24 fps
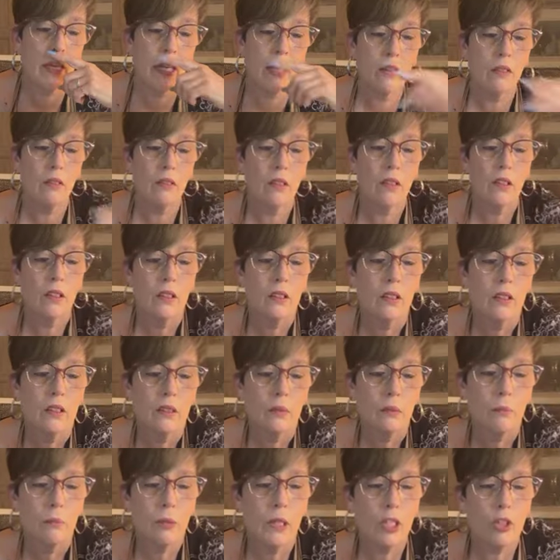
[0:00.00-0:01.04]
you mean?
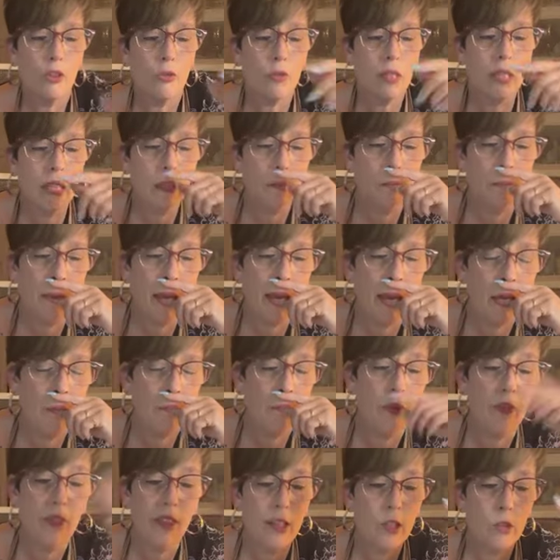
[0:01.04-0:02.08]
But green
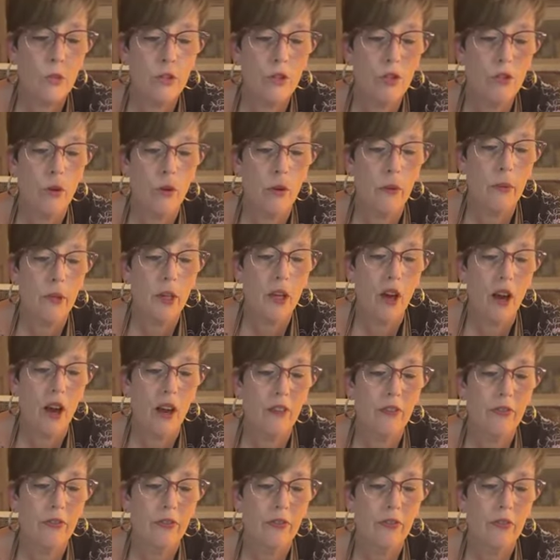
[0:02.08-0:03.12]
paper, that's what's throwing me
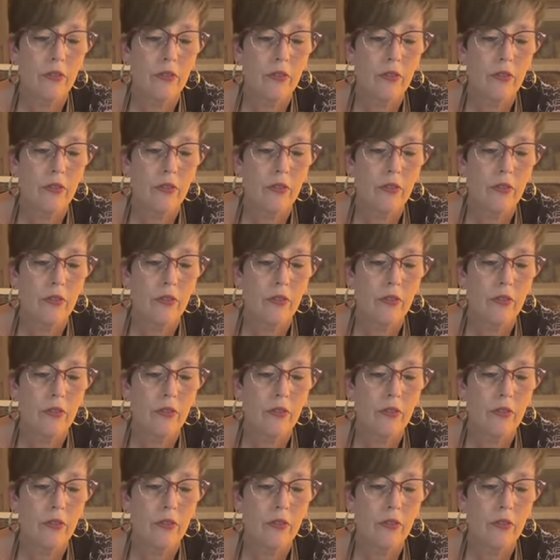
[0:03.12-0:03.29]
off.